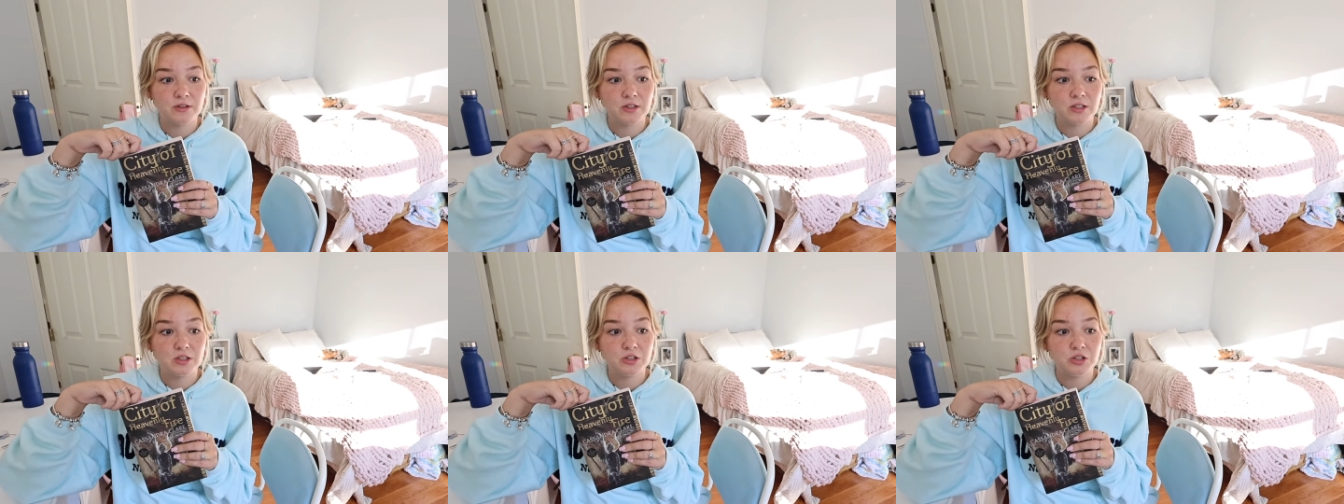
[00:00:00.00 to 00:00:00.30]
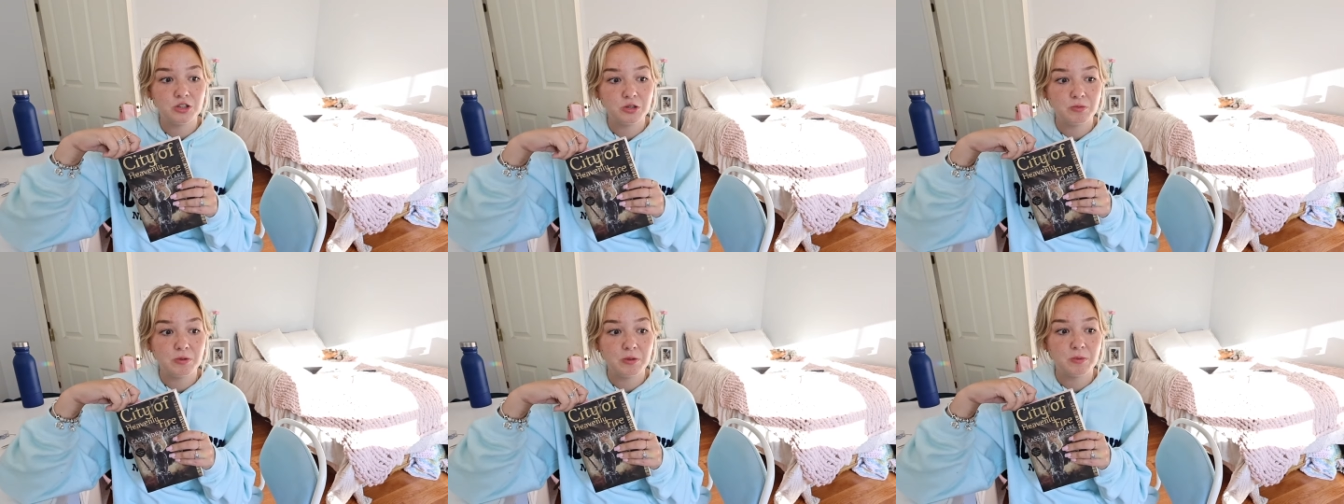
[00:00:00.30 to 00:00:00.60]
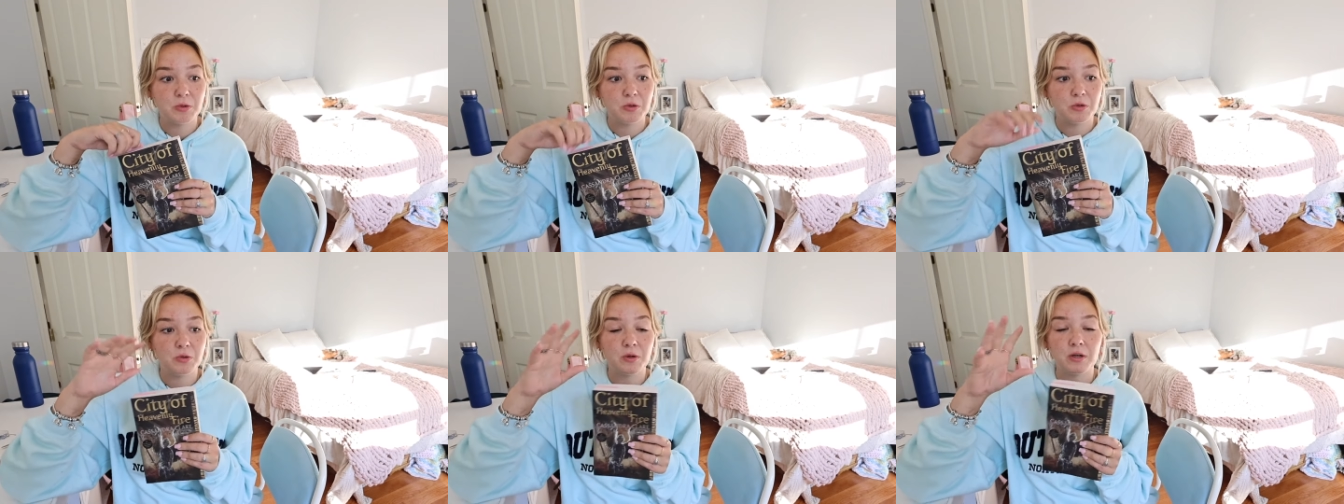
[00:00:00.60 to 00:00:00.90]
the two
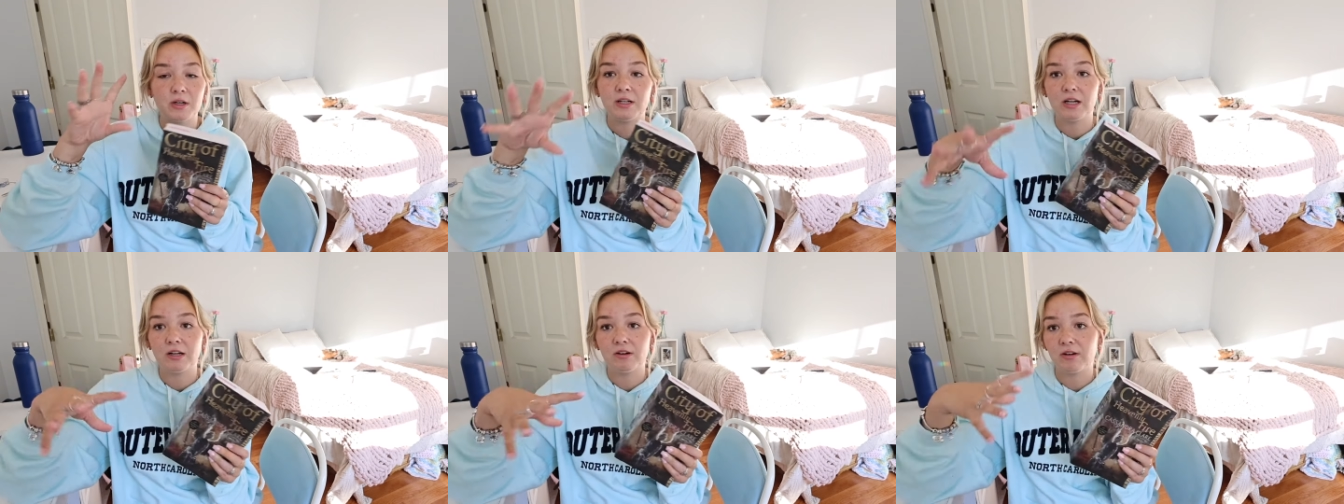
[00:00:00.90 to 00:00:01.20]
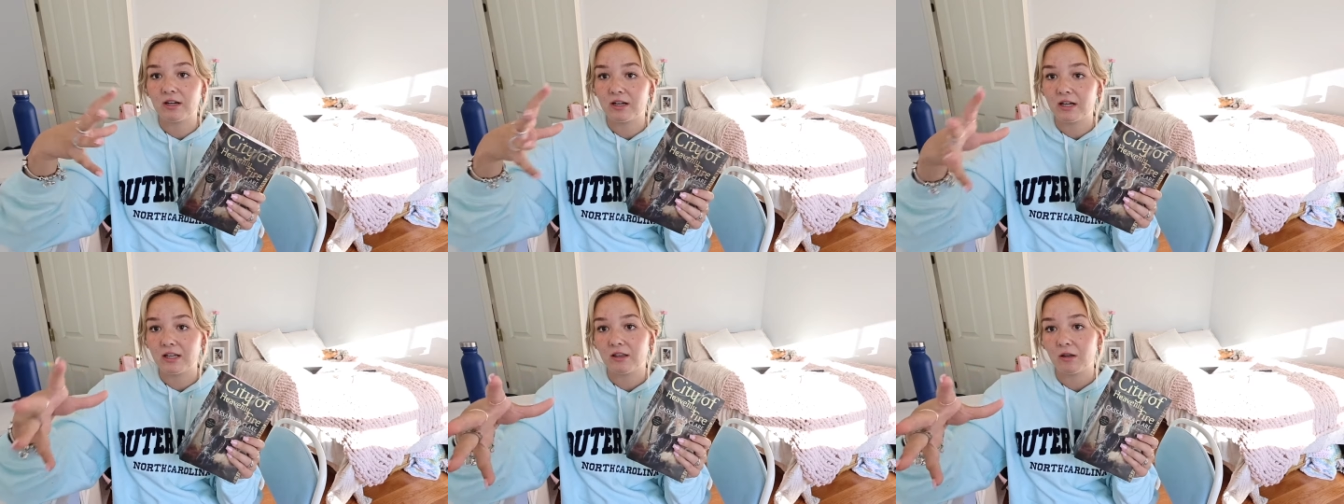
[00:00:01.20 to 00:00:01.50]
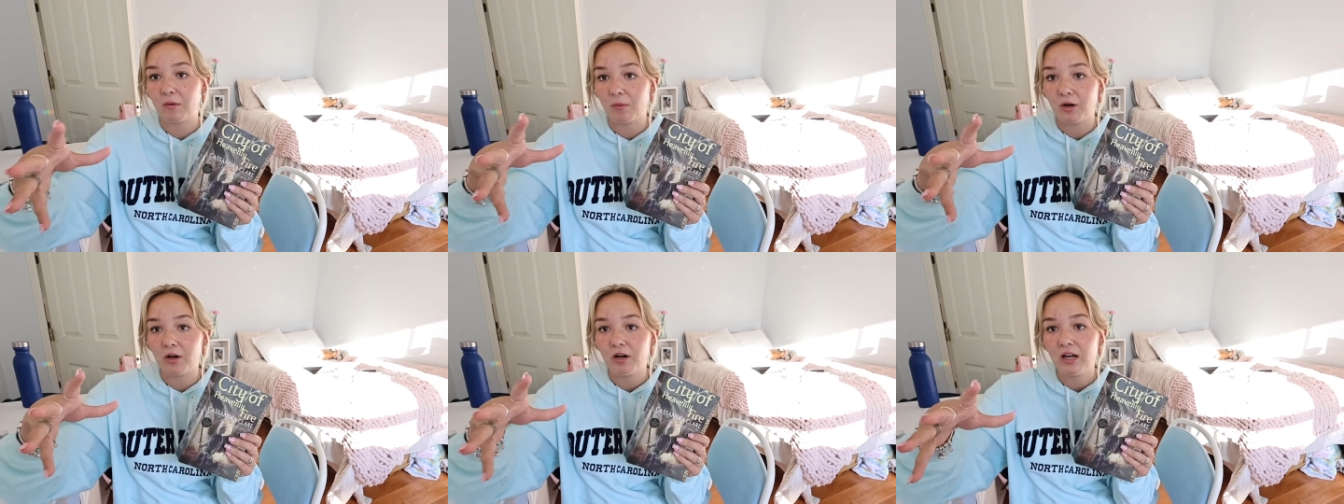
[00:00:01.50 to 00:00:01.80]
people who are narrating
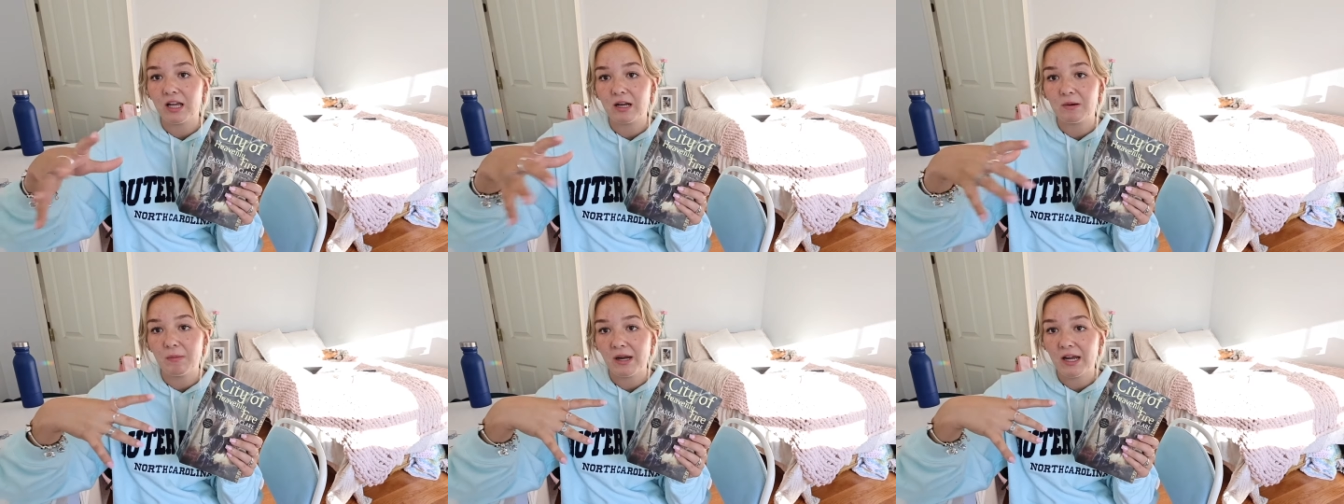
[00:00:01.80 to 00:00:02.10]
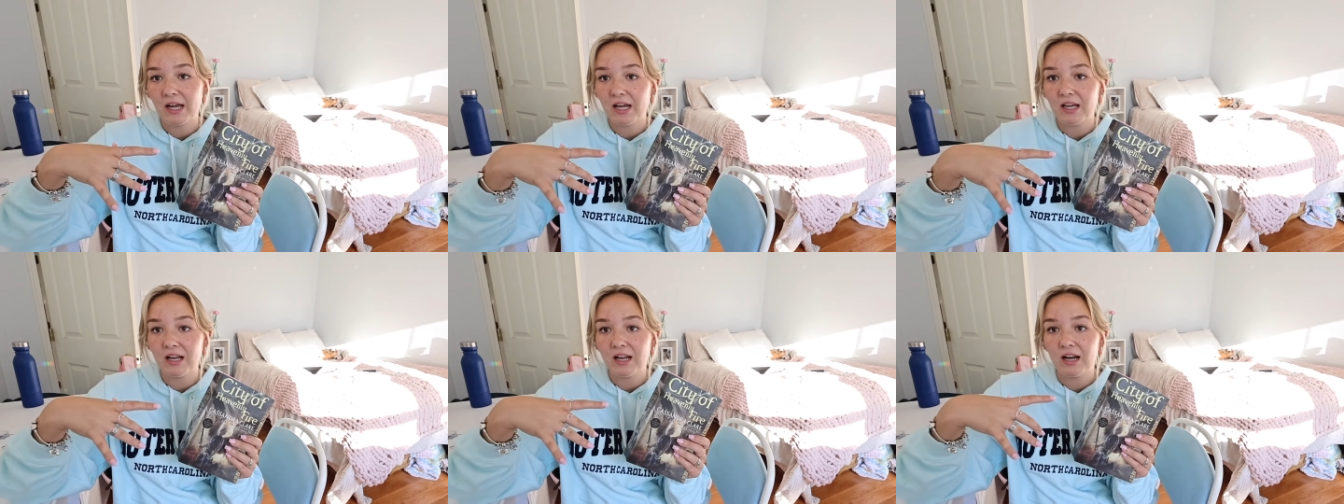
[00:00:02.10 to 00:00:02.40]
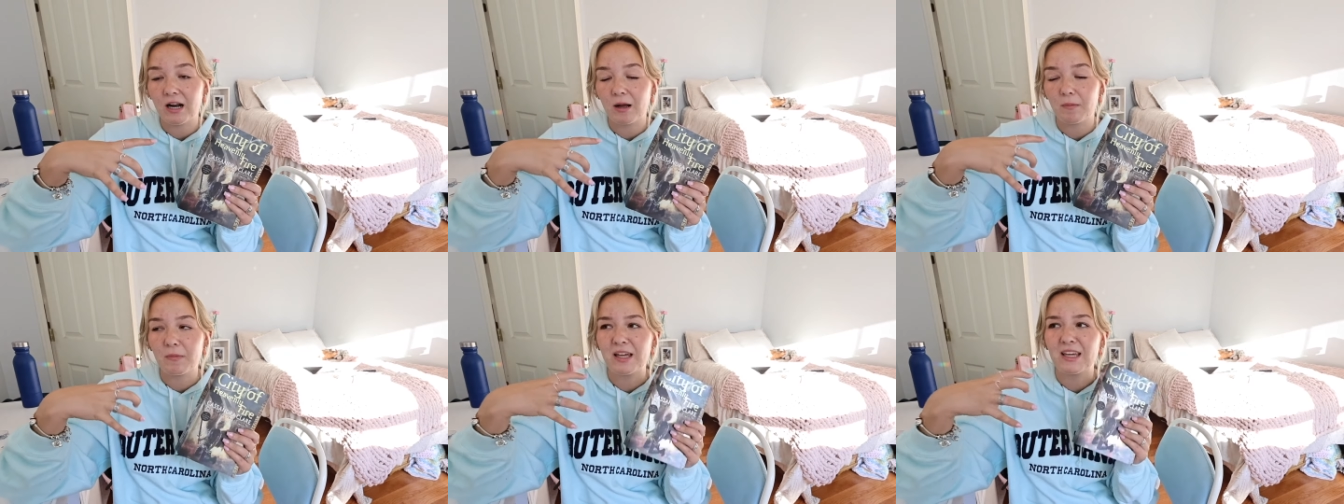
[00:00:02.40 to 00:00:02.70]
the book in my head
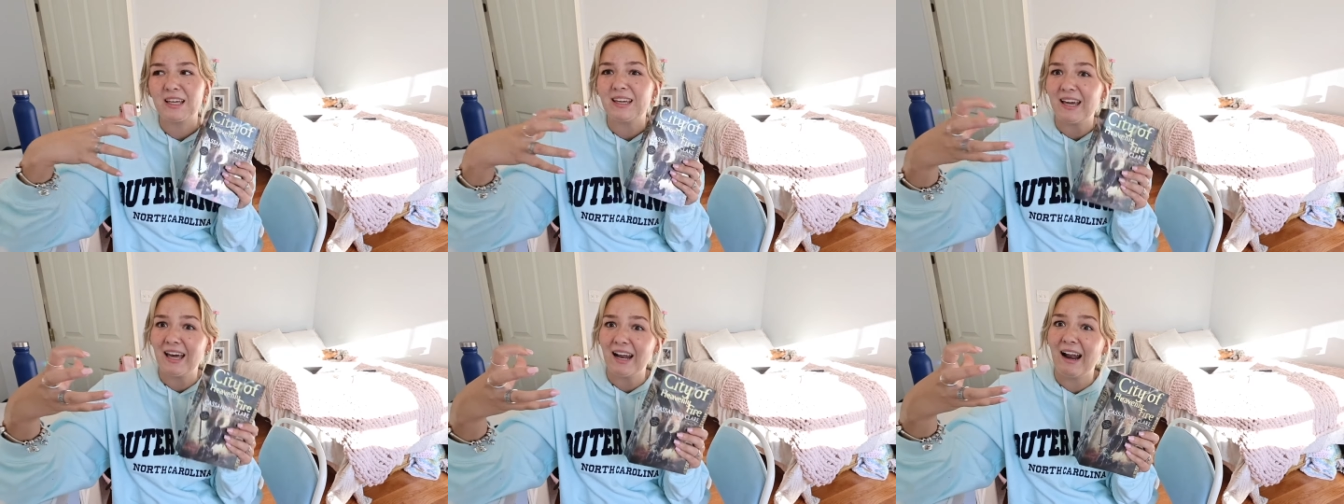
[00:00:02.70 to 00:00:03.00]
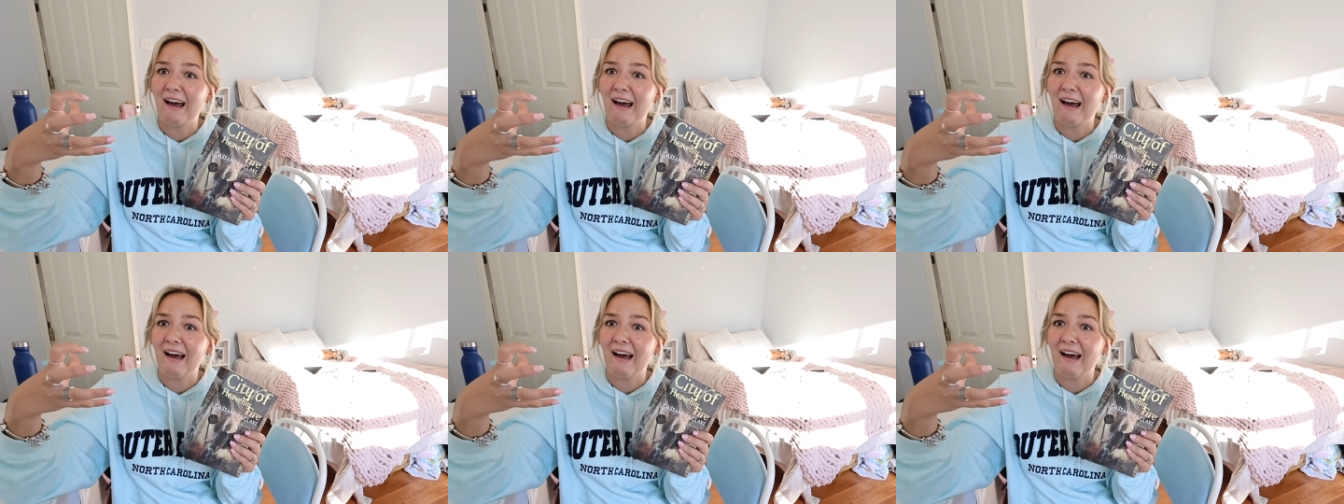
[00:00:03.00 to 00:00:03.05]
and I'm like, get